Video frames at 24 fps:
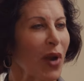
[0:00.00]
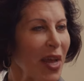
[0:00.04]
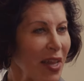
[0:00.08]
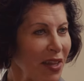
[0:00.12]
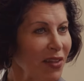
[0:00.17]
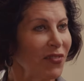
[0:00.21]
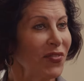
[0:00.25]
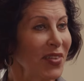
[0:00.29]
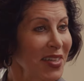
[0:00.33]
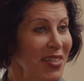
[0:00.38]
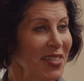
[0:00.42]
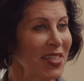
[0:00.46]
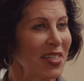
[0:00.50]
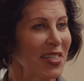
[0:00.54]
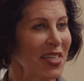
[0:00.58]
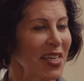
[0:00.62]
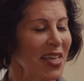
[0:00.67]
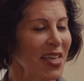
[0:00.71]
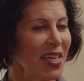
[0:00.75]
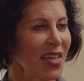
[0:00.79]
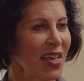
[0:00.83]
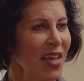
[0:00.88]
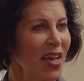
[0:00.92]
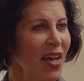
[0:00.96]

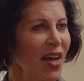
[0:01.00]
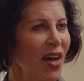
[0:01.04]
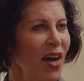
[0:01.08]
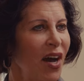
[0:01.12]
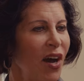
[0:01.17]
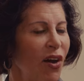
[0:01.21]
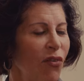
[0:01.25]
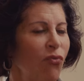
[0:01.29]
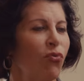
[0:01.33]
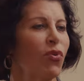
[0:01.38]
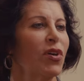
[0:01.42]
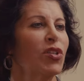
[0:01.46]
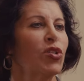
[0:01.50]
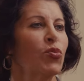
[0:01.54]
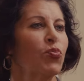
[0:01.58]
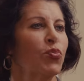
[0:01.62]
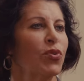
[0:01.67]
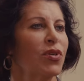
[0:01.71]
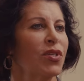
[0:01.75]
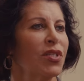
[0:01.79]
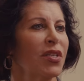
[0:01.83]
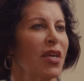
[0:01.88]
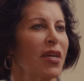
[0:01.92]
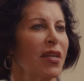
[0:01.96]
relevancy of what's
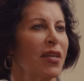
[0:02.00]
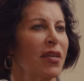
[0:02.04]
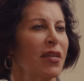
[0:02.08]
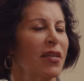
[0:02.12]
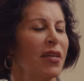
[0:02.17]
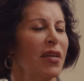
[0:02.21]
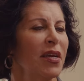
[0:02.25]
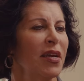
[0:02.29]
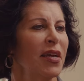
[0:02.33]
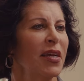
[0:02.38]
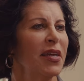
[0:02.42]
presented